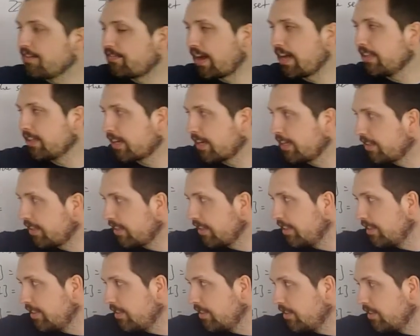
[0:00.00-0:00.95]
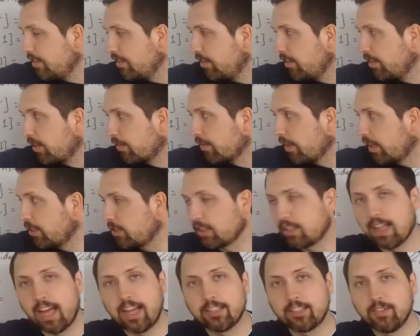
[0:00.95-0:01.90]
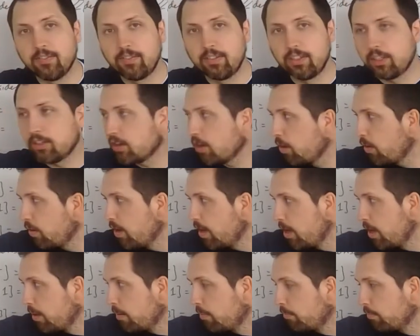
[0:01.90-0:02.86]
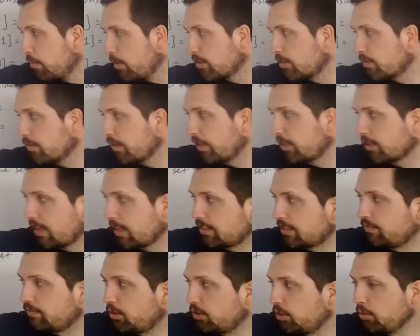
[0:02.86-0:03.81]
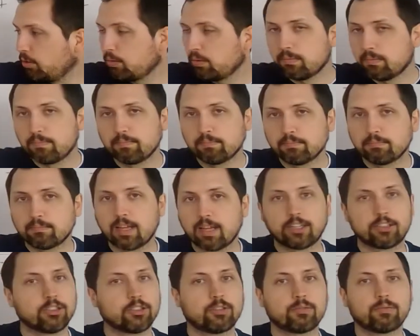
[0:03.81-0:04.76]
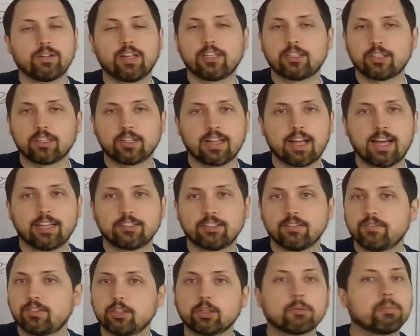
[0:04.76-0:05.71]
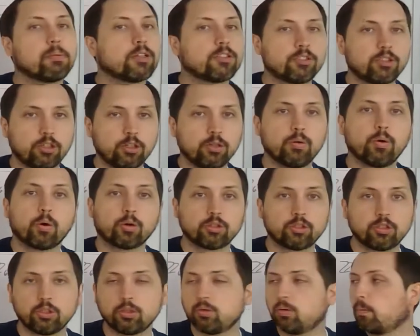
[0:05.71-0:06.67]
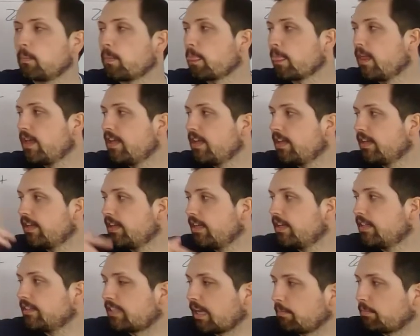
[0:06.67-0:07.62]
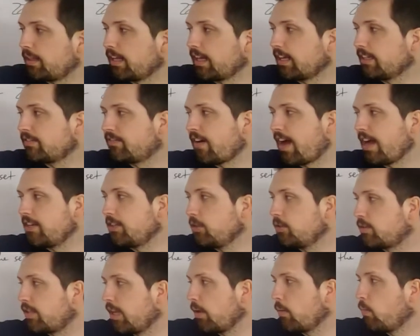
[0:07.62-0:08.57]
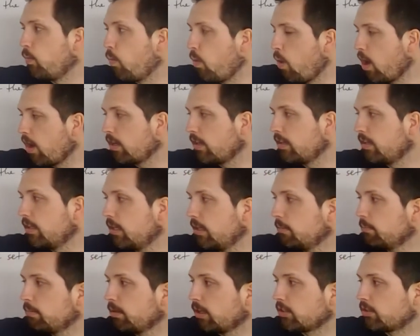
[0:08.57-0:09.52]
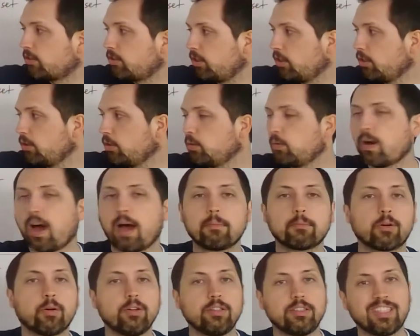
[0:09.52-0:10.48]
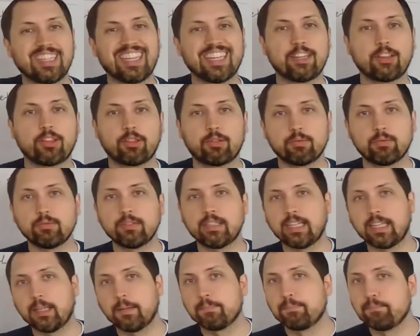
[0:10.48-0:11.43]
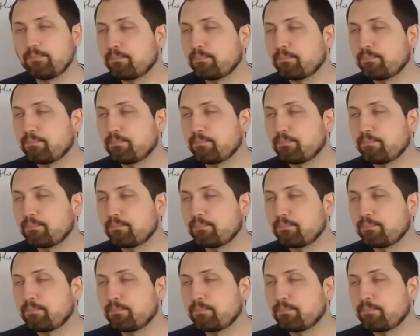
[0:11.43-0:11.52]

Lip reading: if I look at the relation class of 0 plus the relation class of 2, that's just the relation class of 0 plus 2, or 2. Same thing as if I do, say, 1 plus 2, I'm going to get 3.